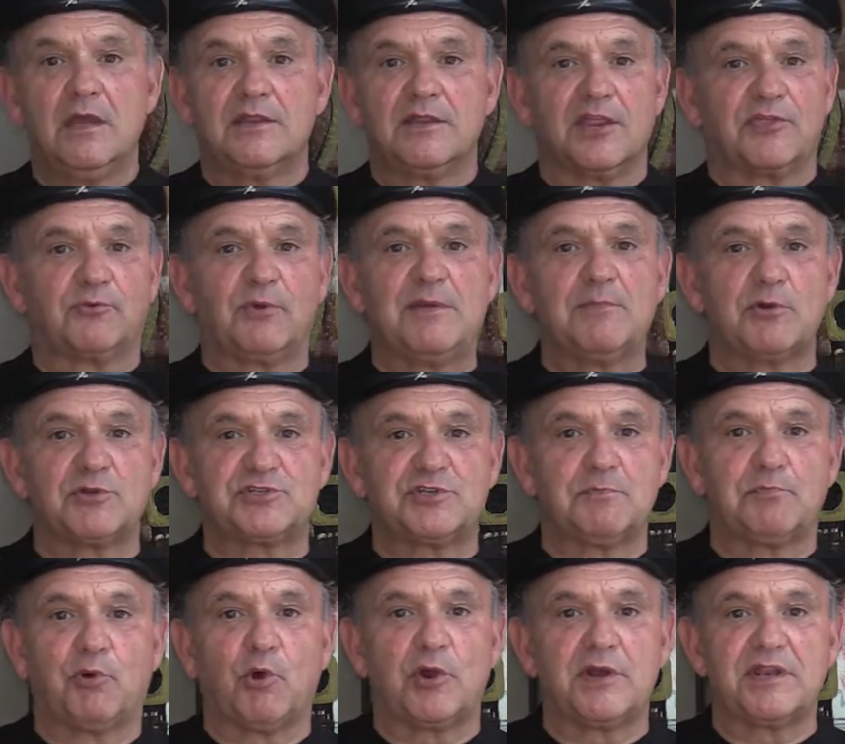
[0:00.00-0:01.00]
The 3 most
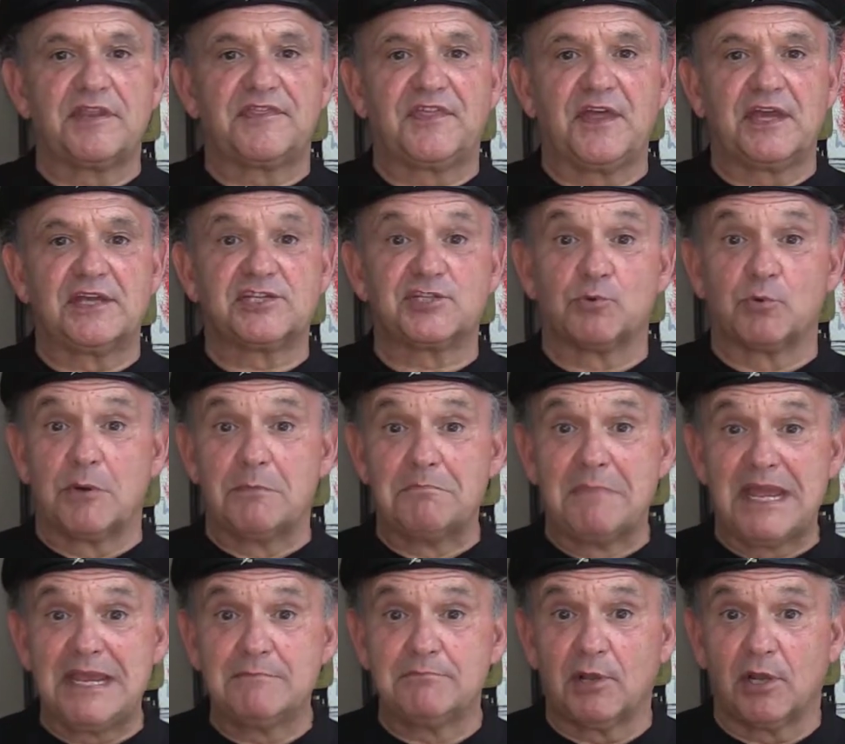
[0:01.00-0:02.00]
important things to
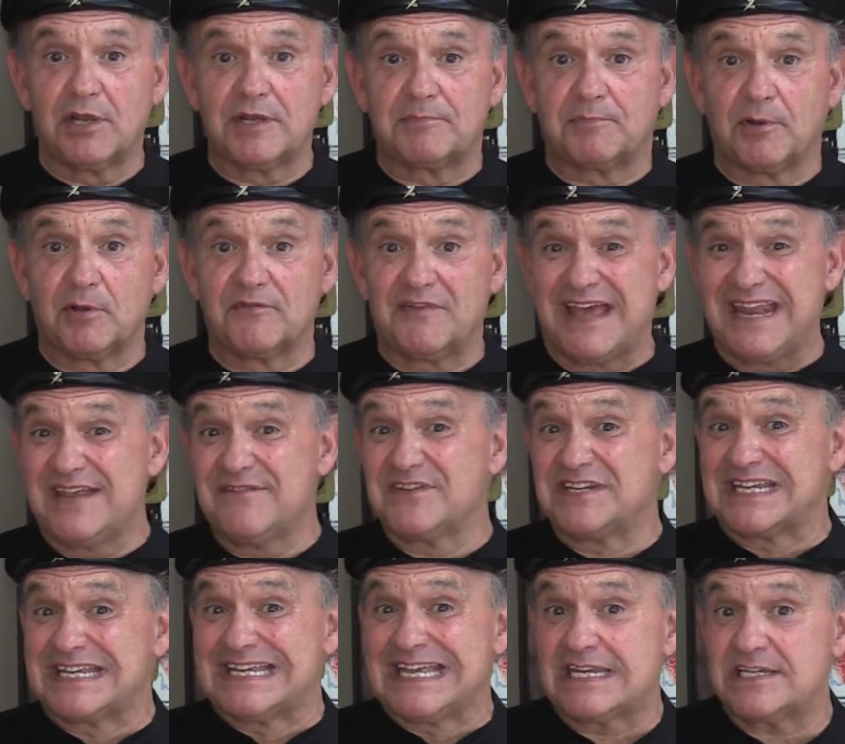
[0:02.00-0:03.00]
remain bully-proof, and even
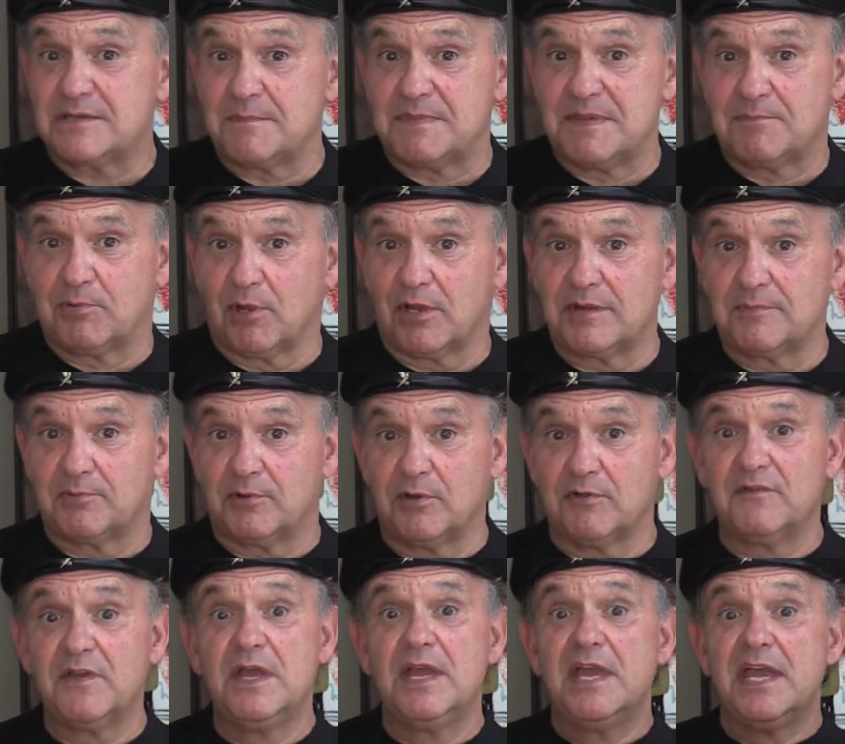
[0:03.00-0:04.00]
to get to be bully-proof,
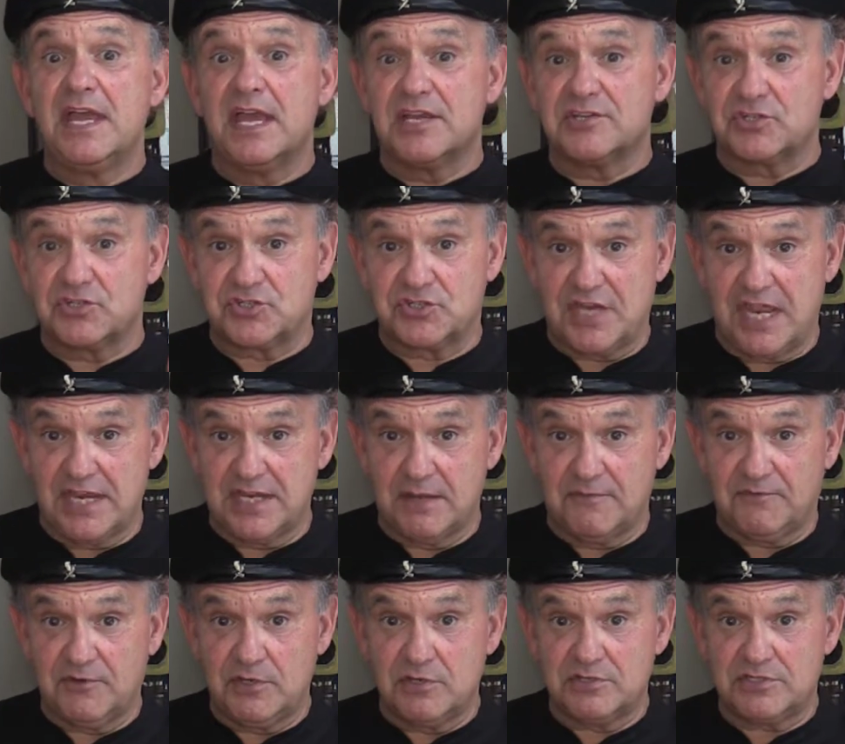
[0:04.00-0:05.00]
is to stand up
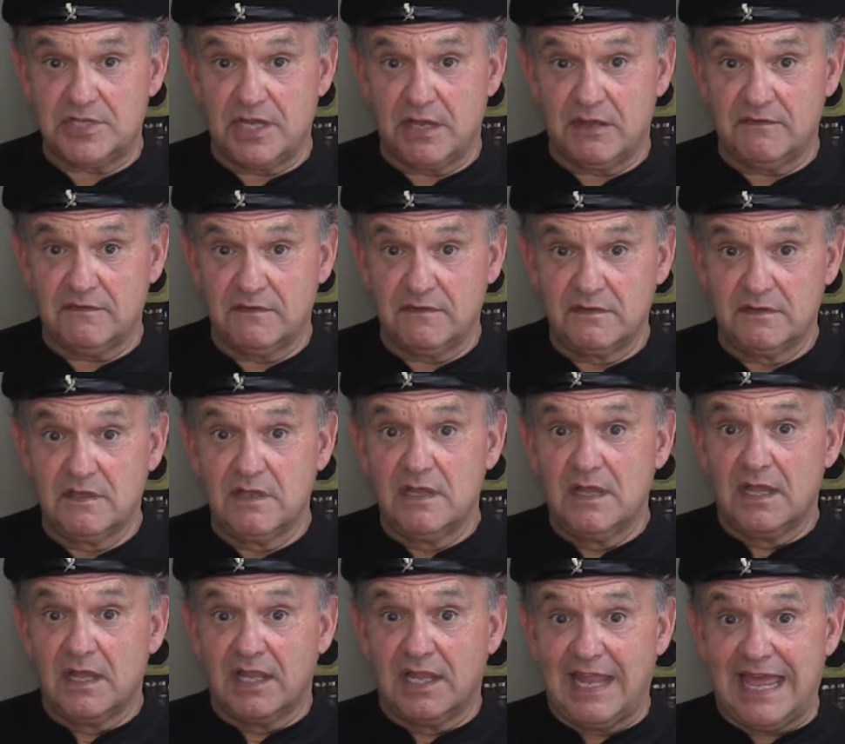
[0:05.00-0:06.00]
for yourself,
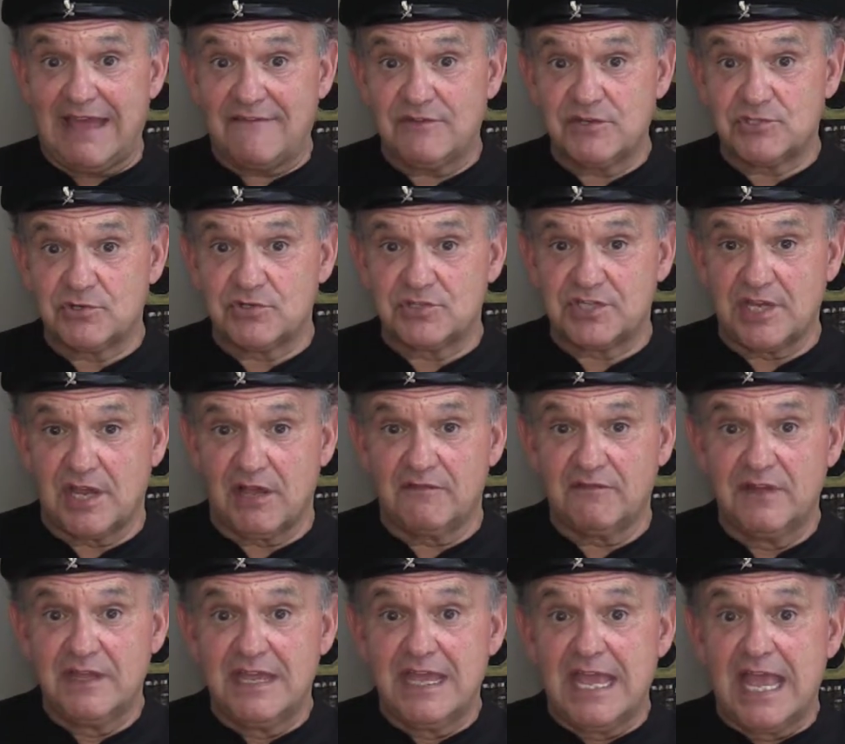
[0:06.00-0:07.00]
laugh at yourself,
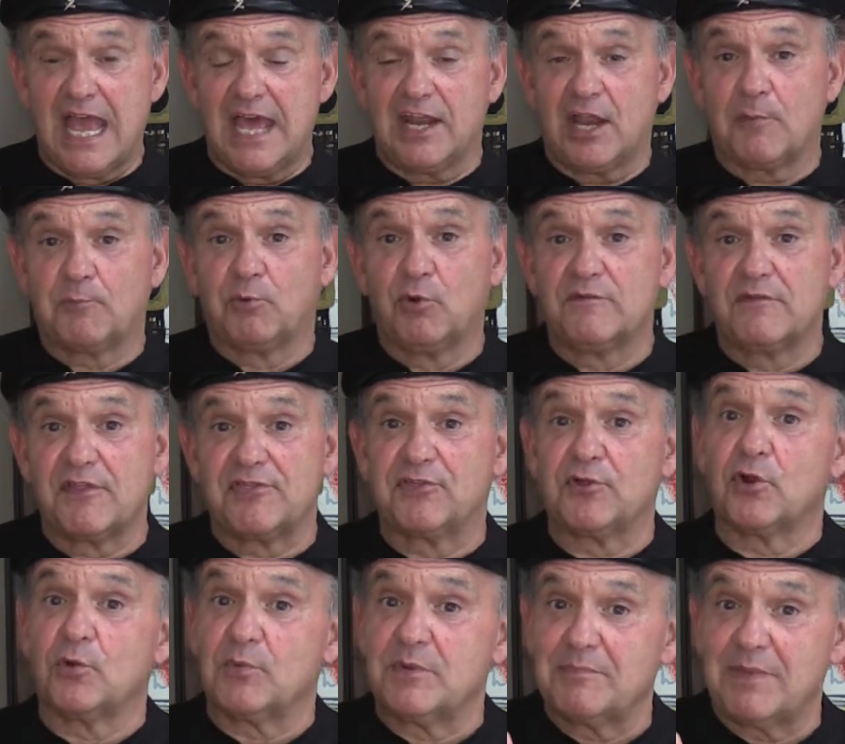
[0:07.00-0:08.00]
and I'll prove the
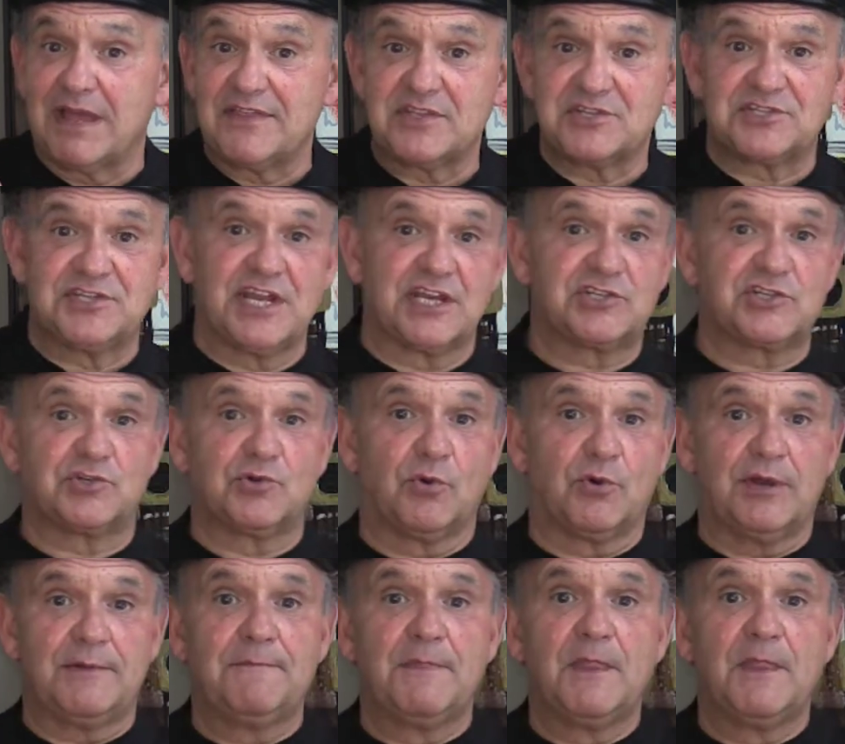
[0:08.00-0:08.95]
3rd one by this next story.